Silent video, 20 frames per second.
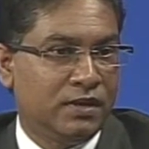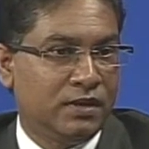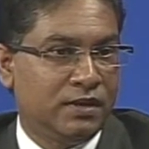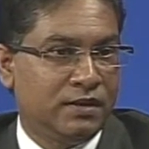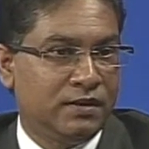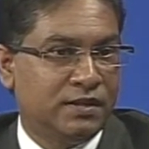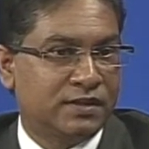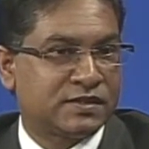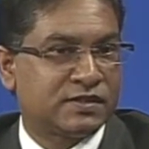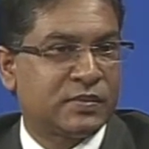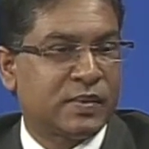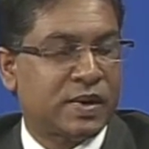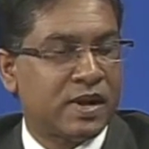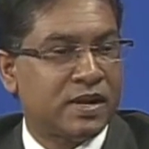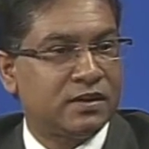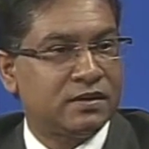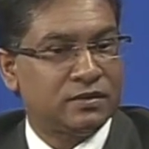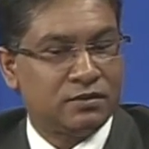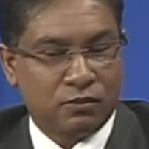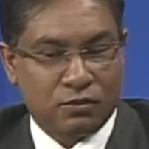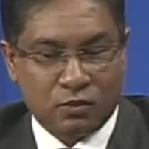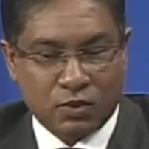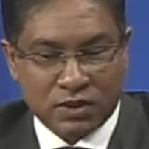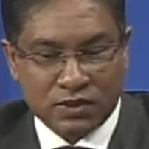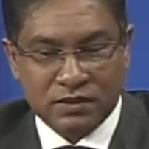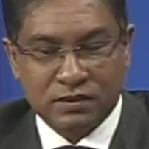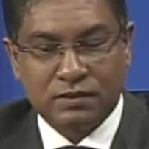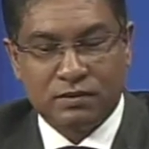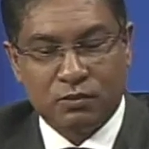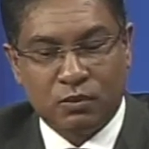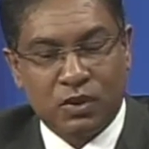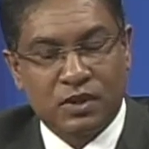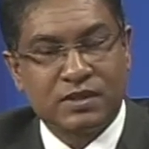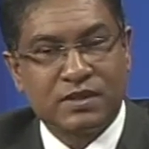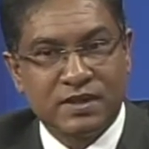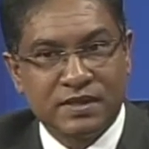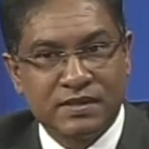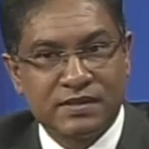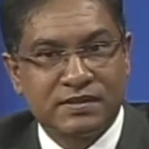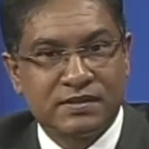despite
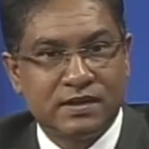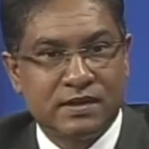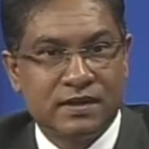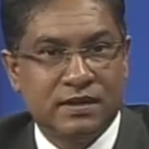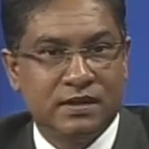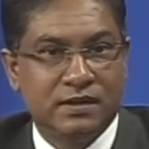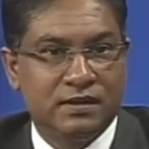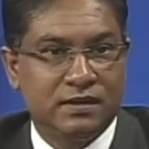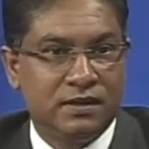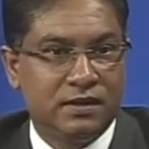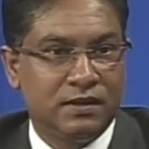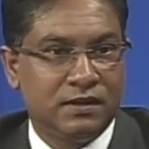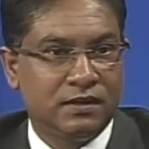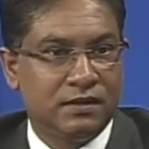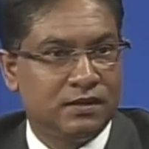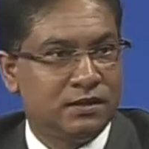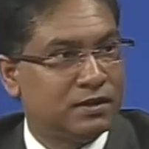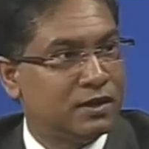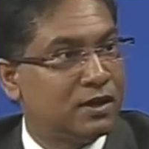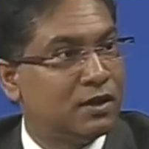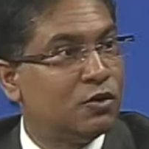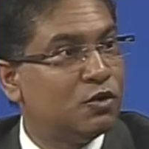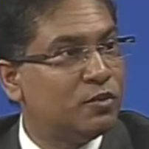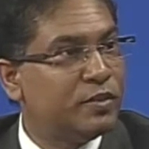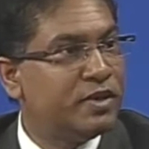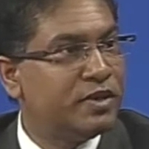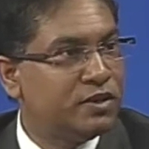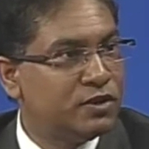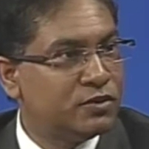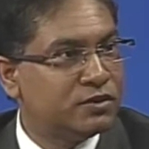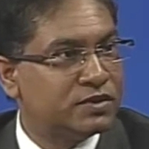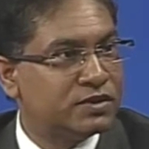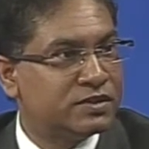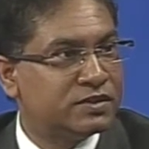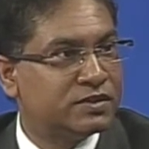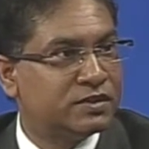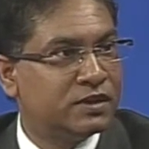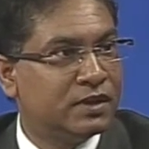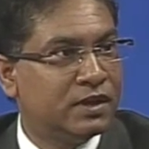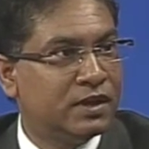what is the gloomy
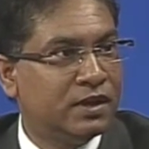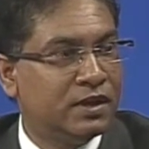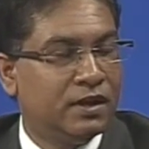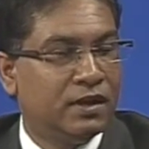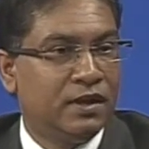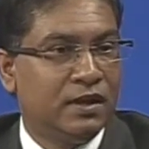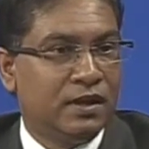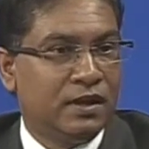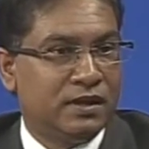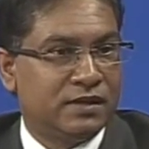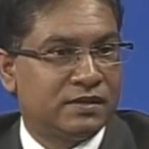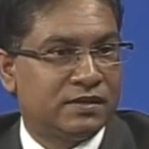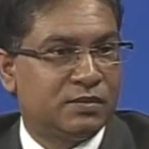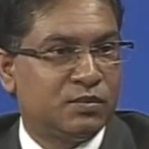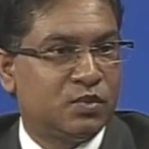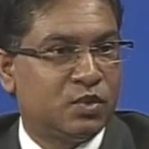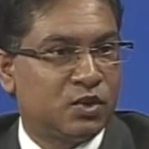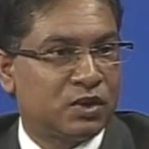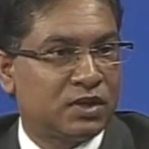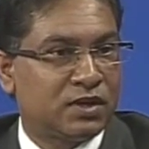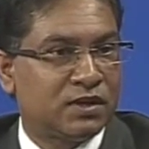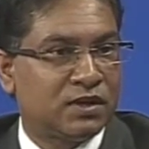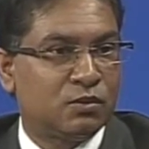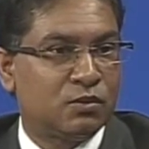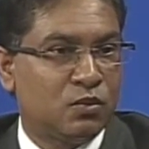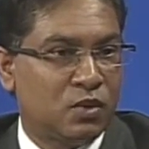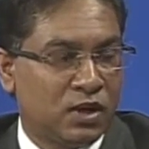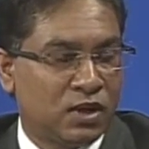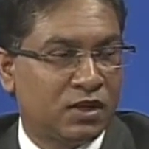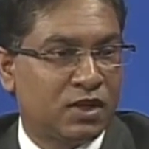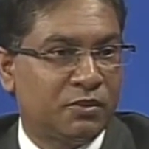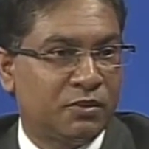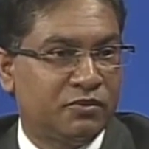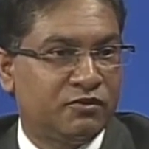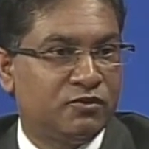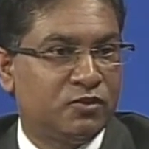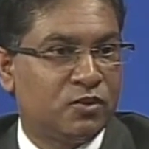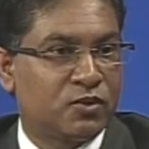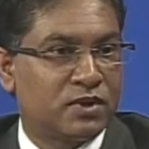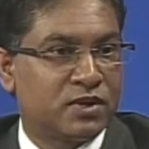news, it's important, one, that
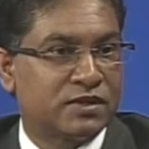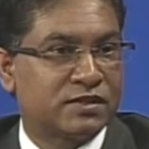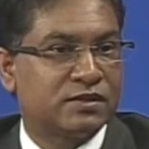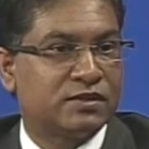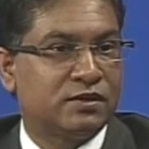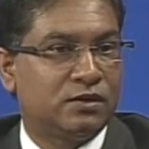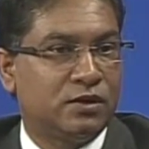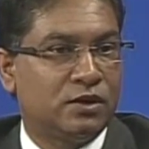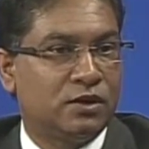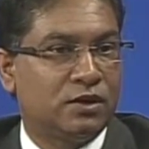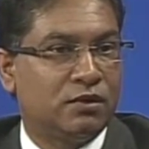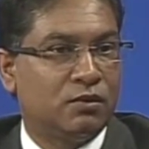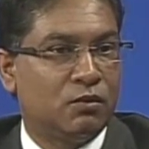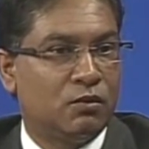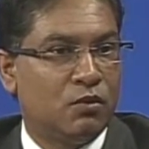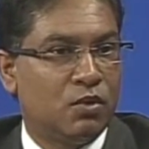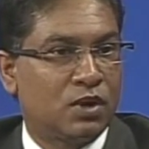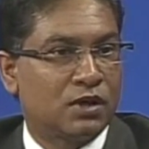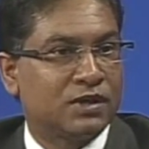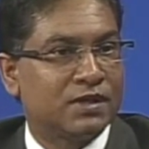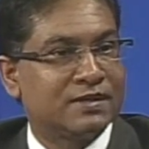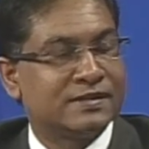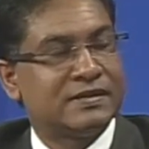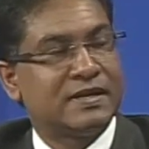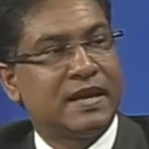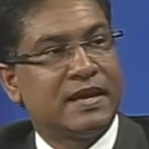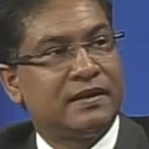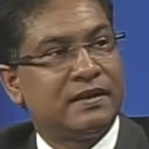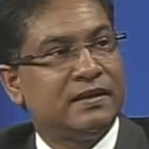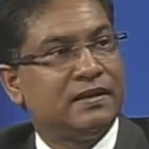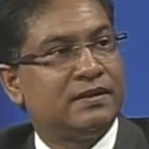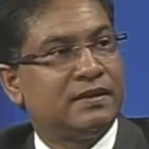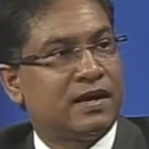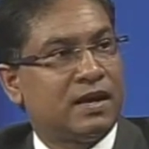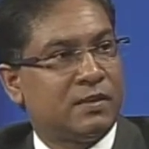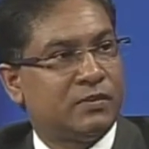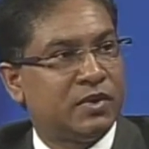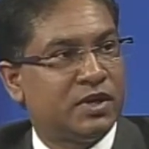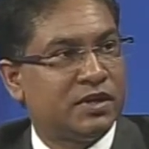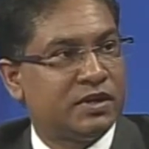we focus on what is likely to
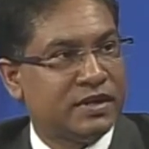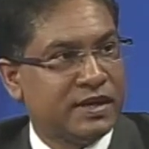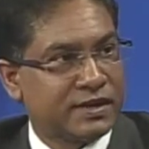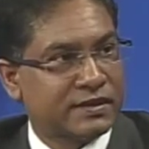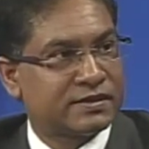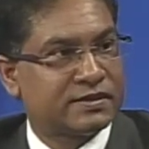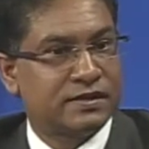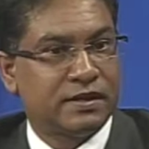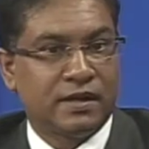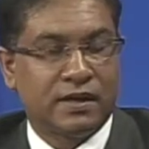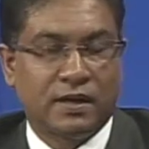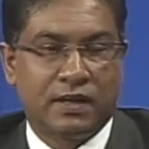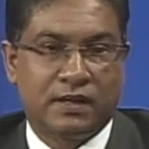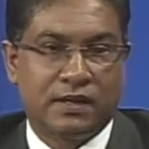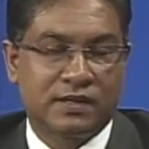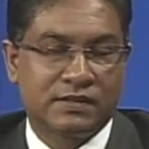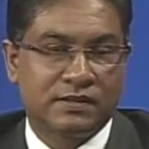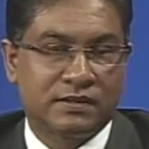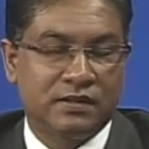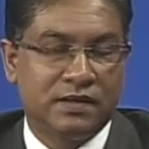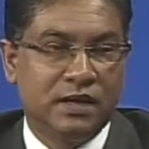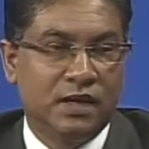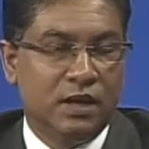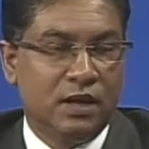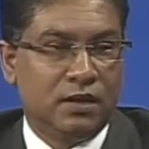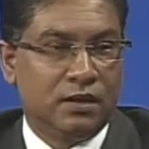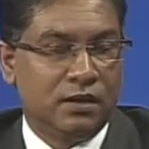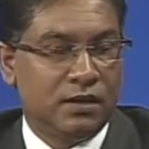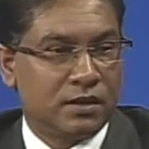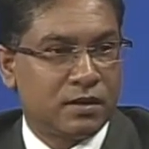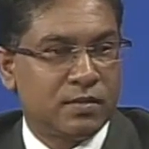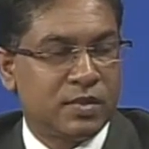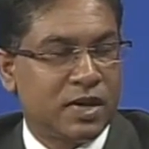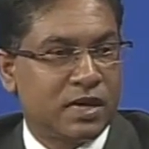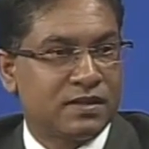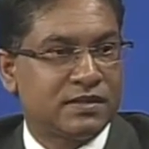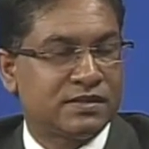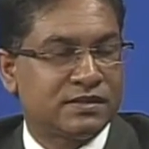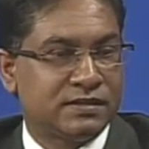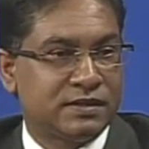happen next year. And as the other
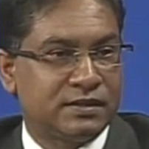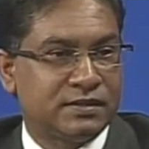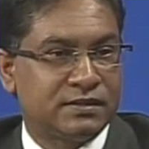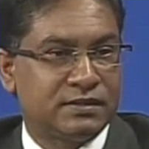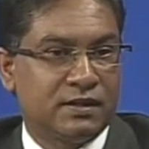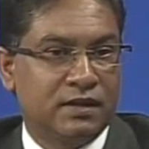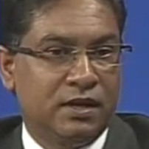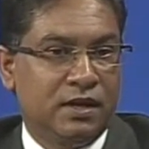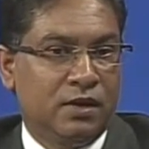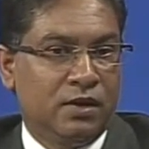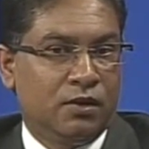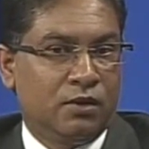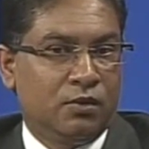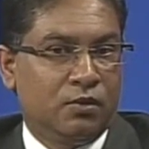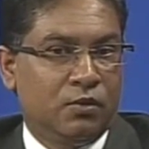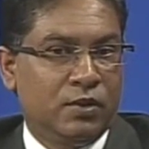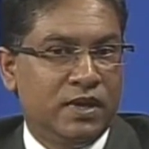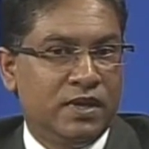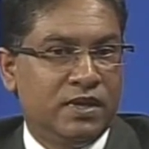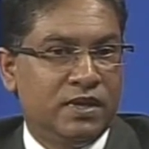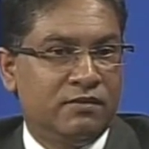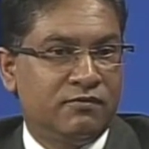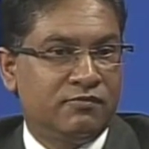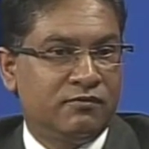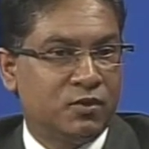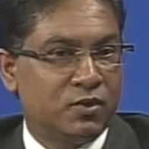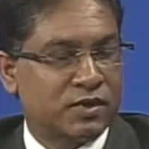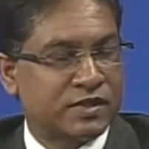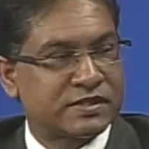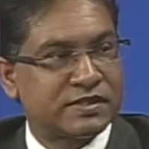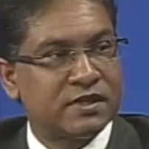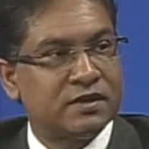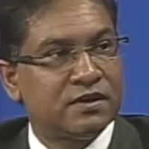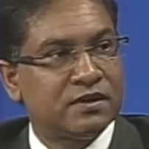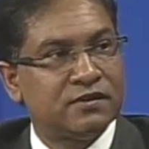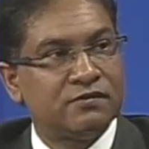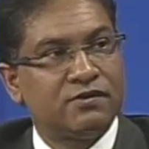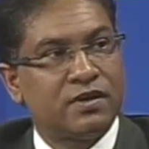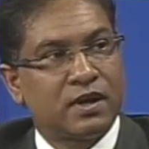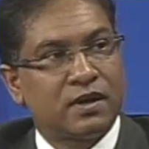part is this, we focus in
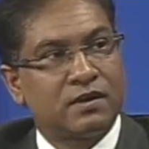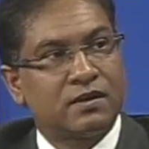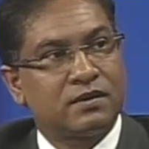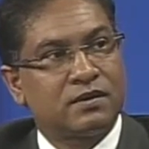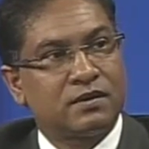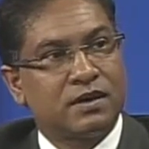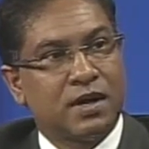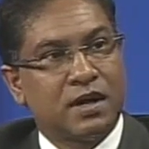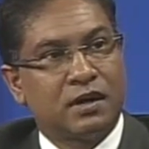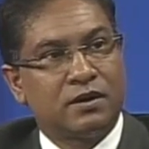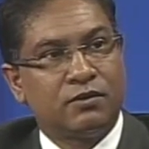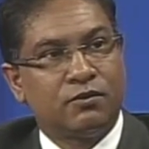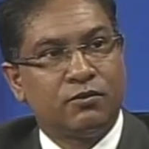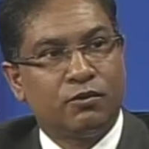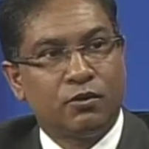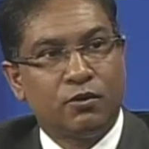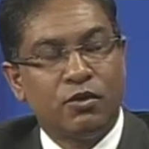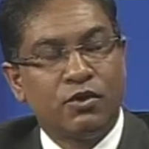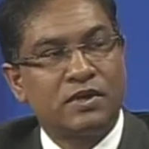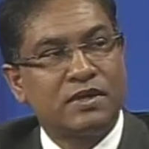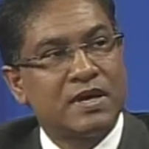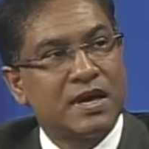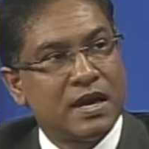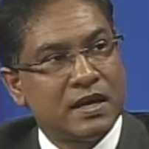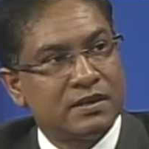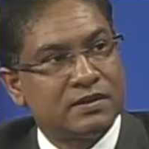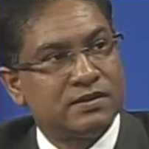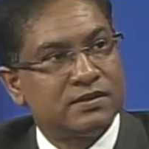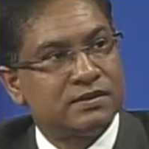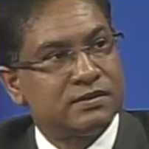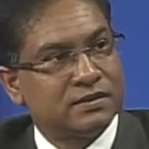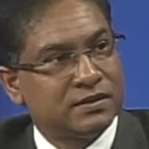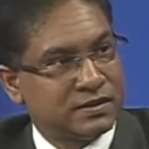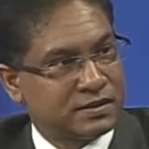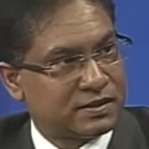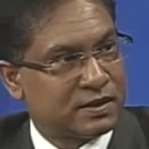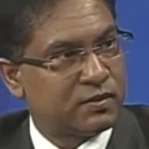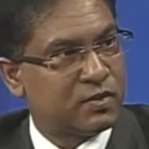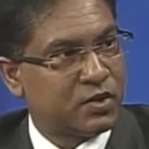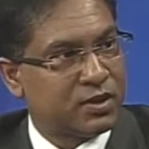on the fact that growth has
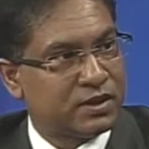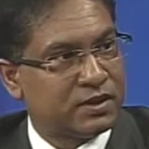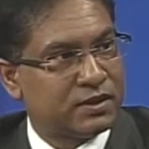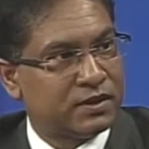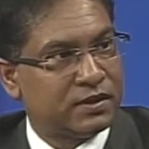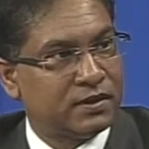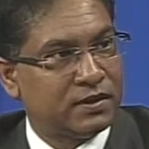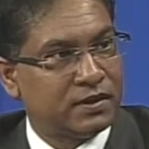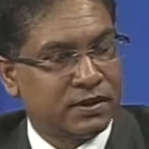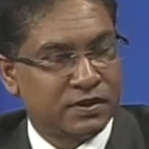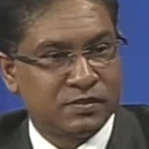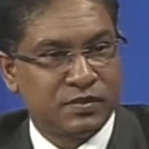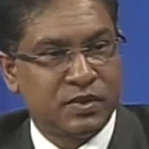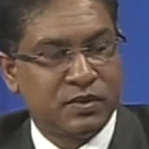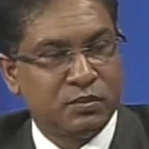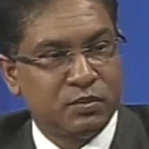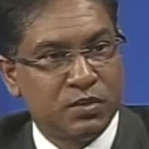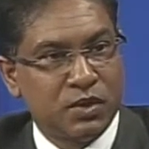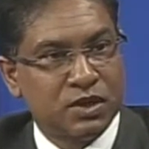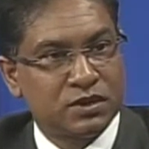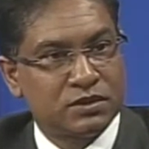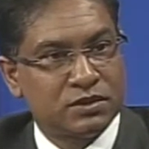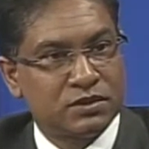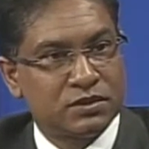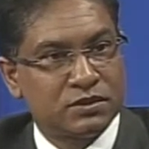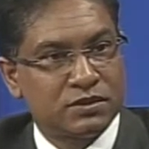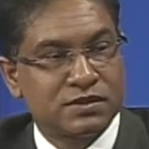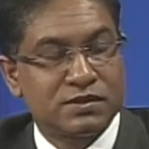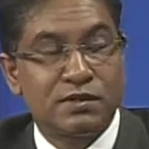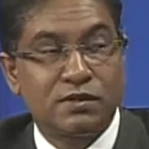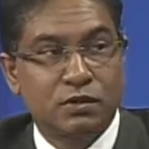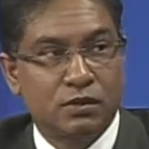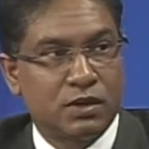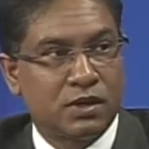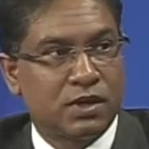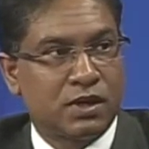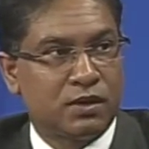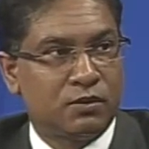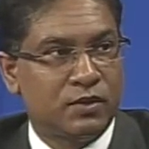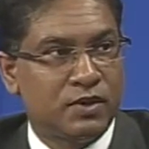disappointed. It has been much
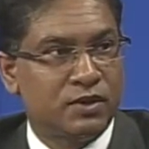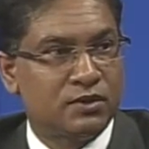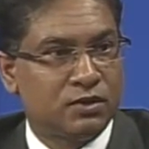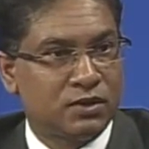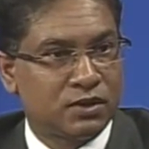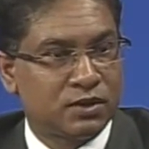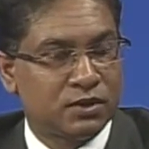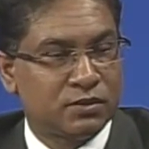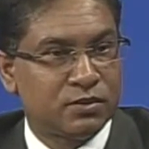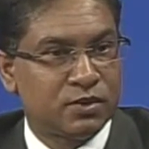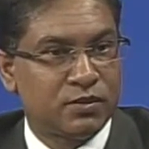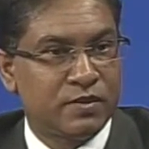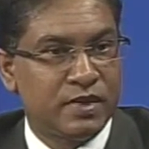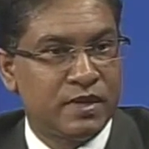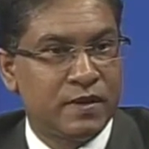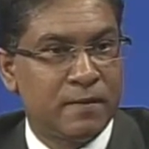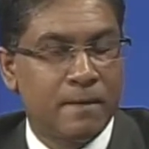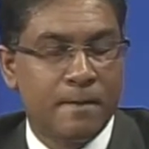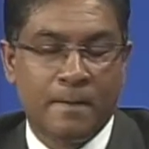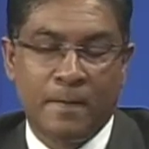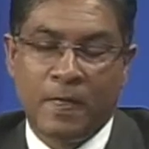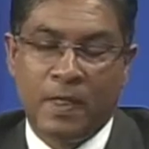slower than we thought it would be.